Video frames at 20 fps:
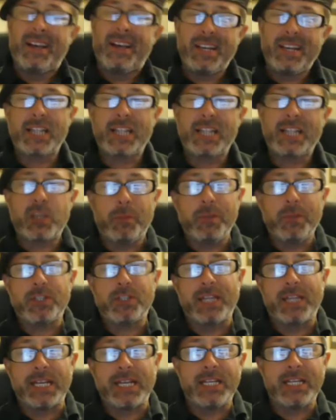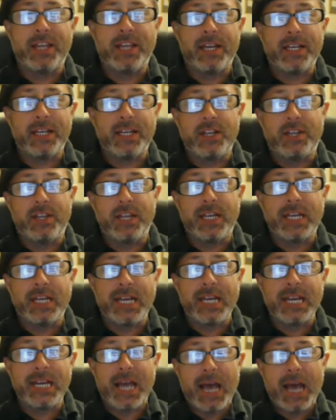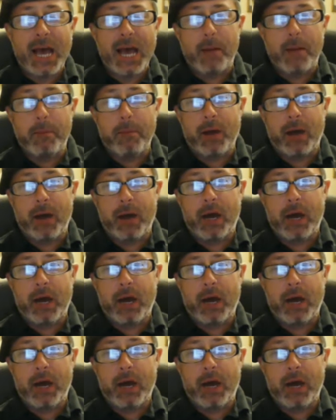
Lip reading: not so much the DM,